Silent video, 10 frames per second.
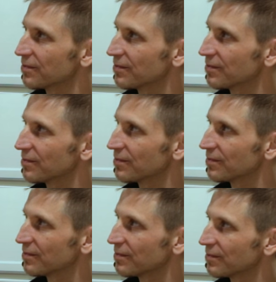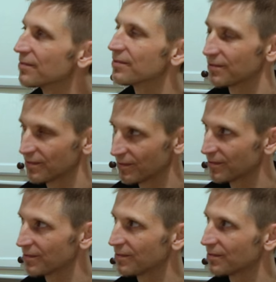
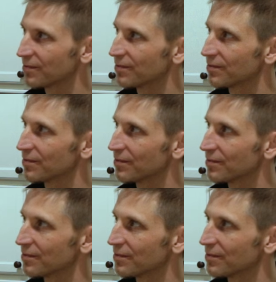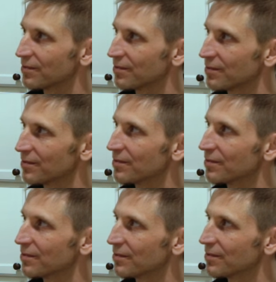
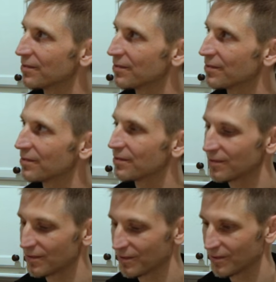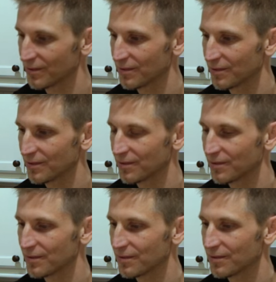
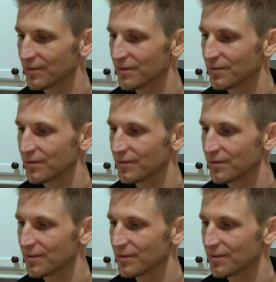(silent)